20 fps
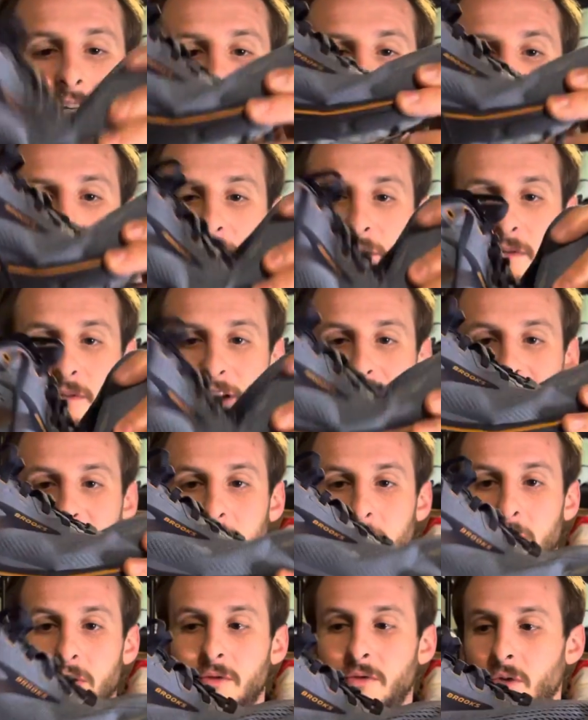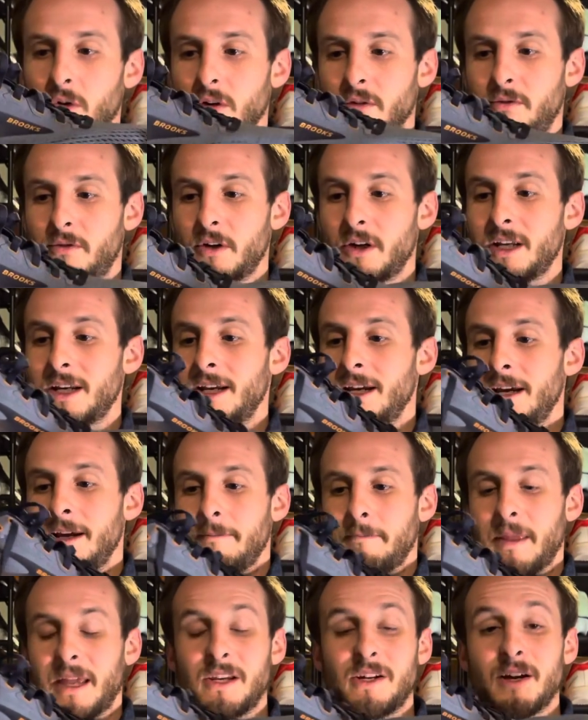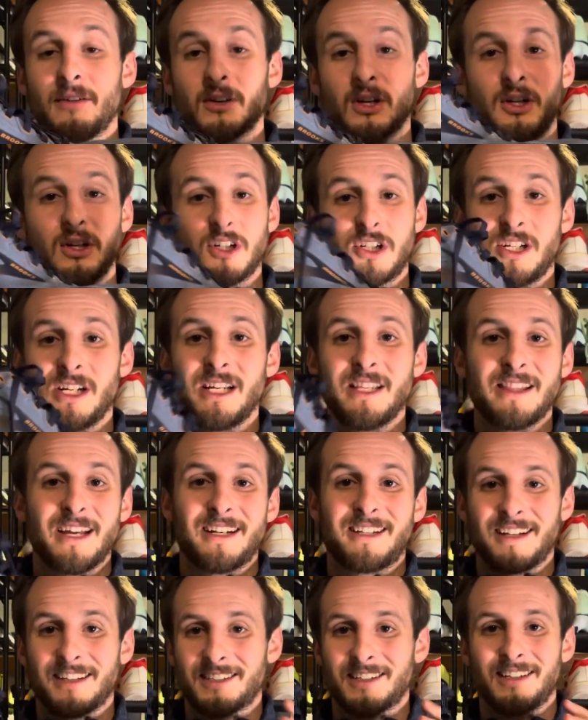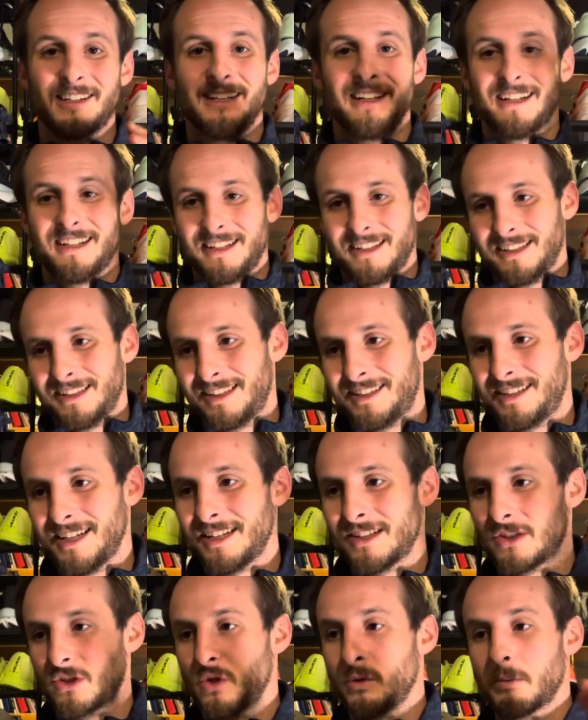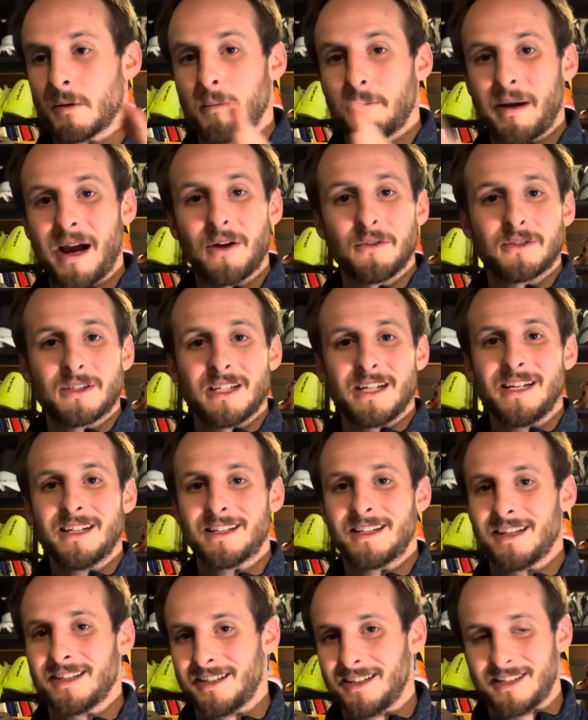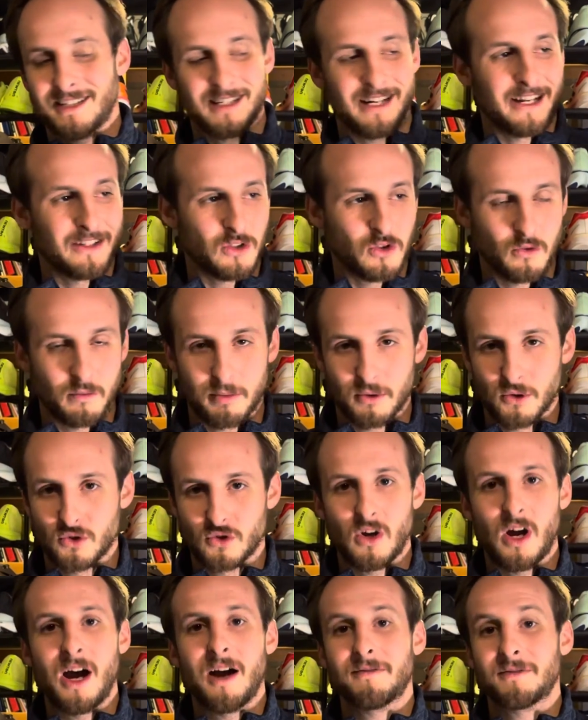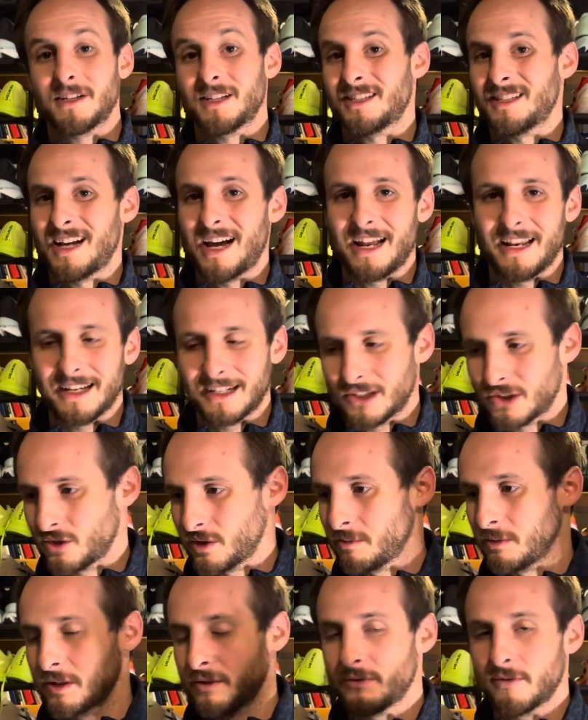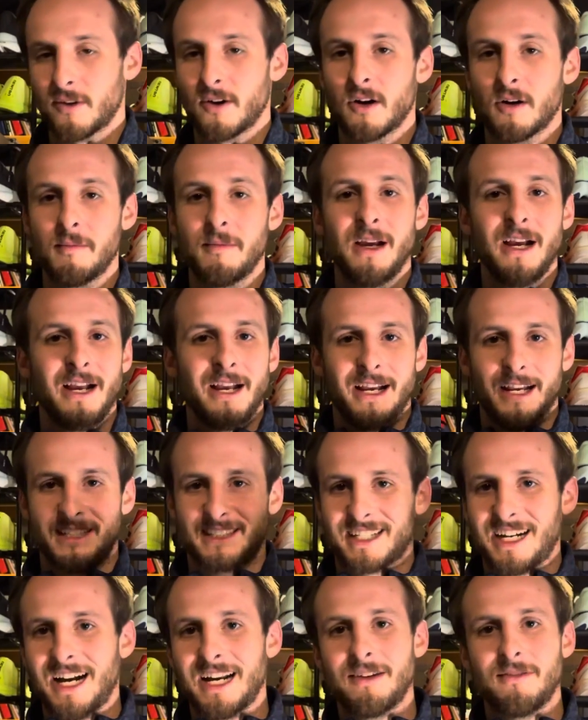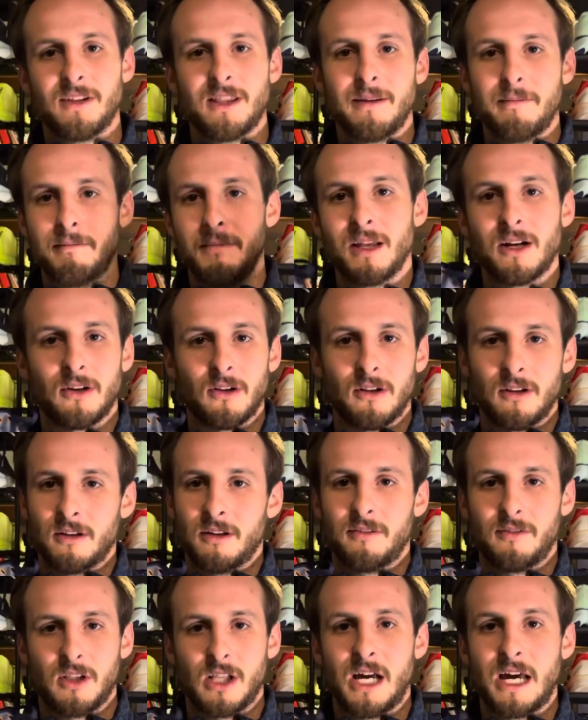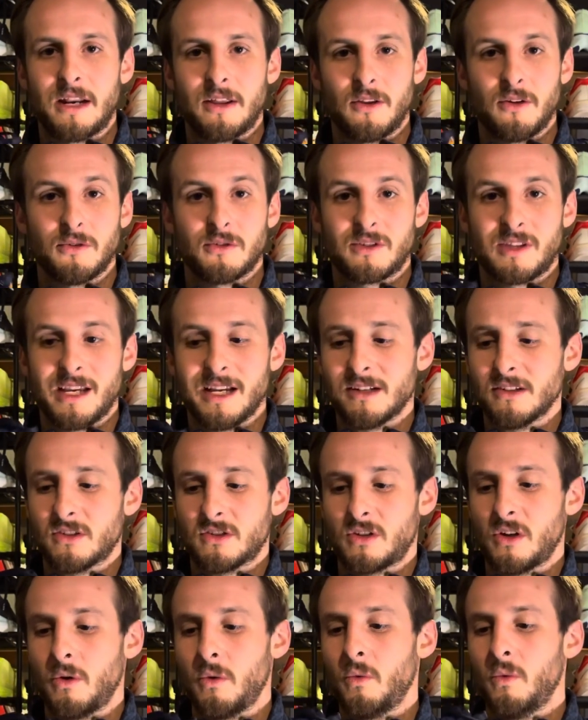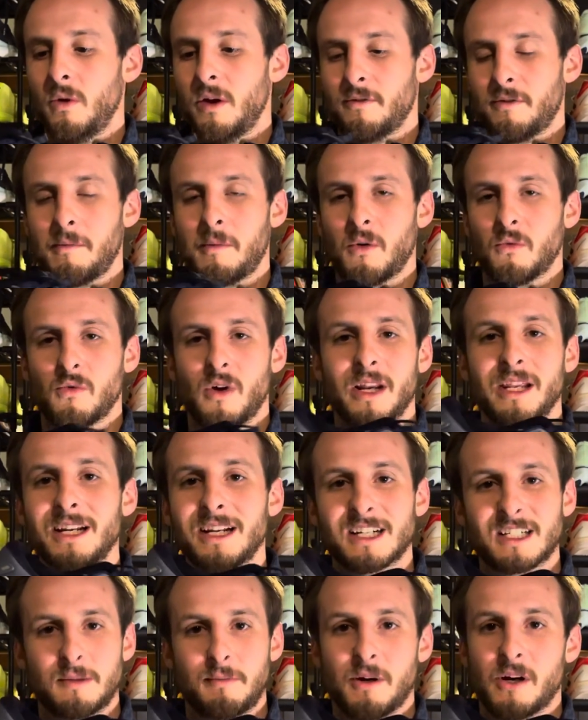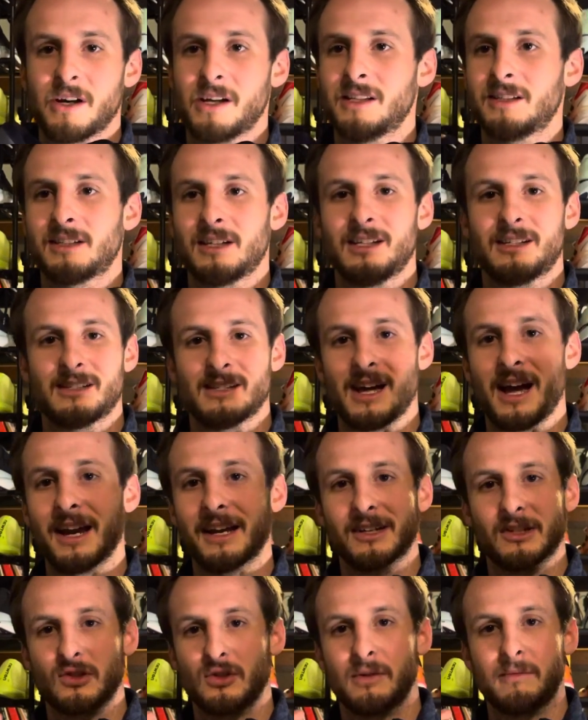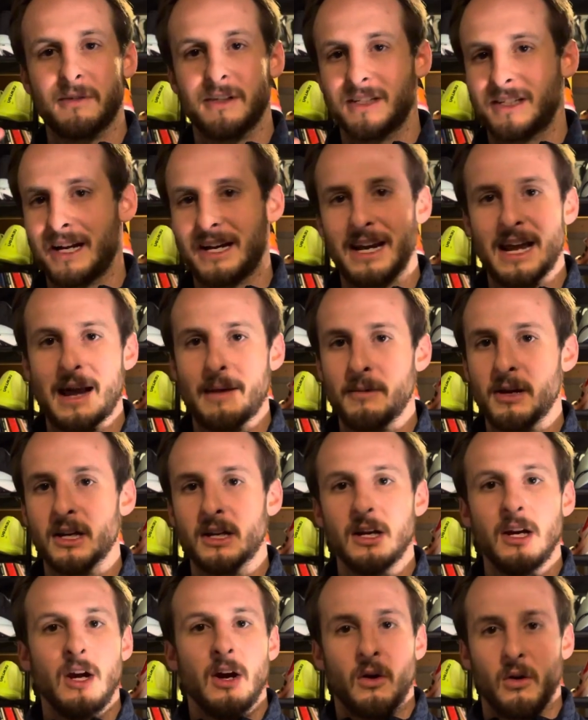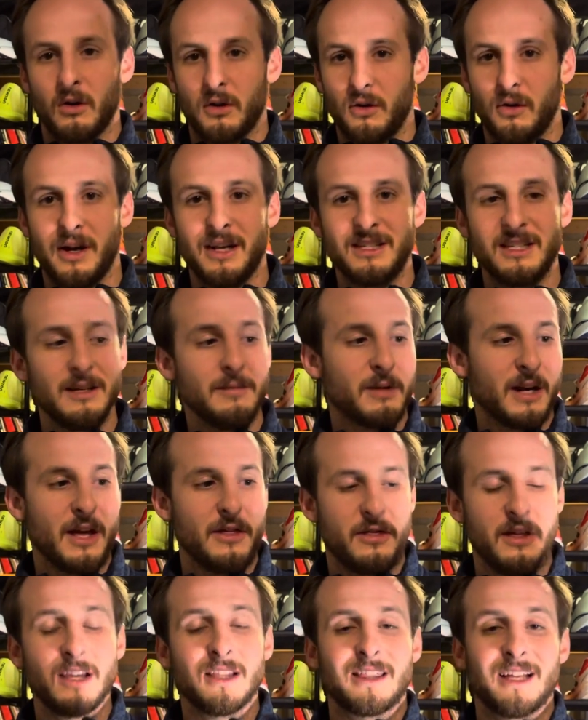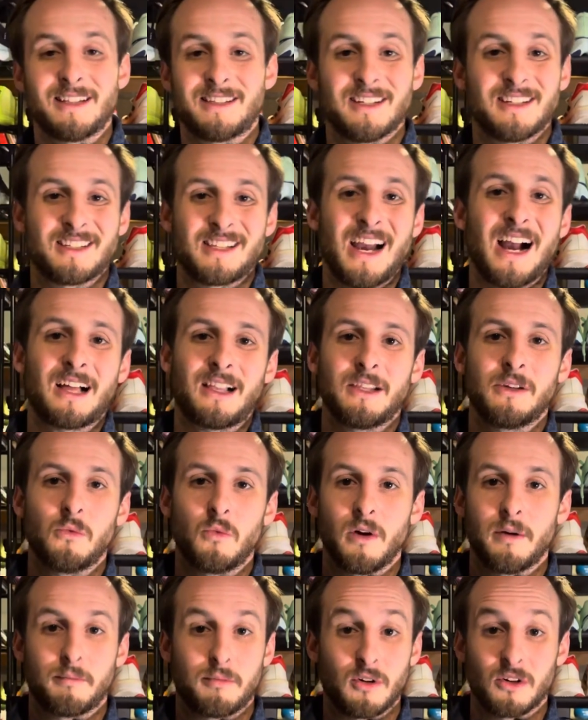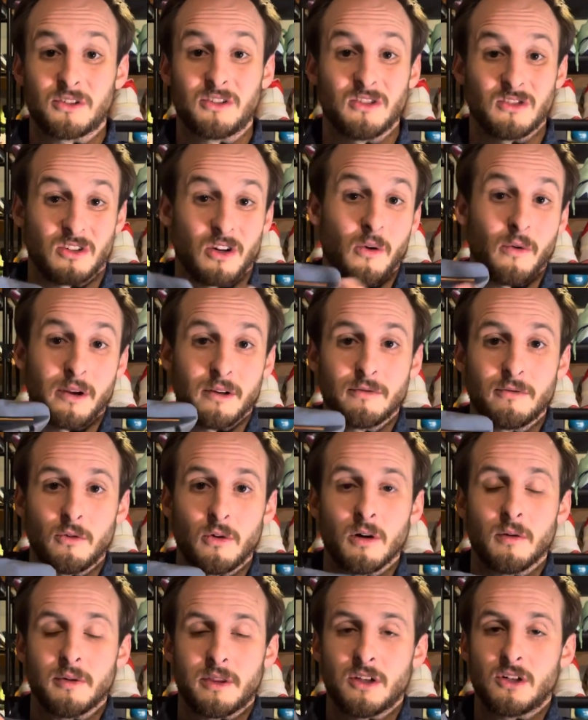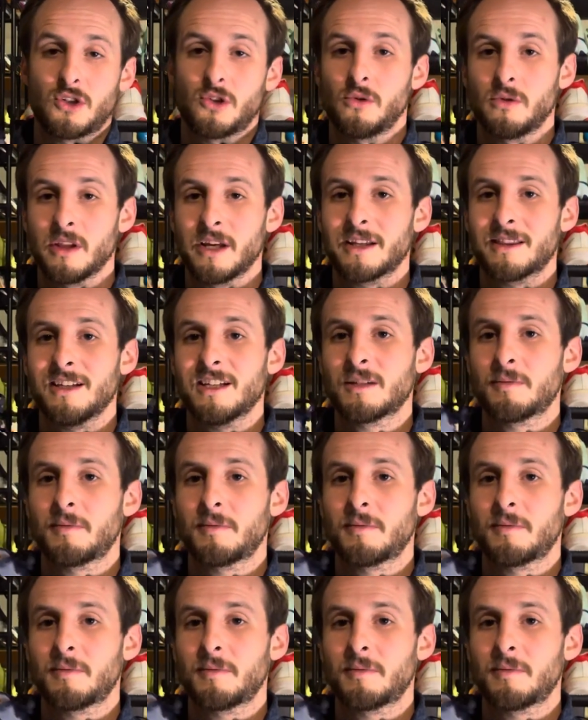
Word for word: you have a flexible forefoot, and you have a cushioning that doesn't sit super bouncy. It does. It's not super soft. It's not extremely firm. It's kind of in the middle of a lot of those things. So from a running experience, it's not extremely dynamic or crazy, but I think that's exactly what Brooks is going for with a shoe like this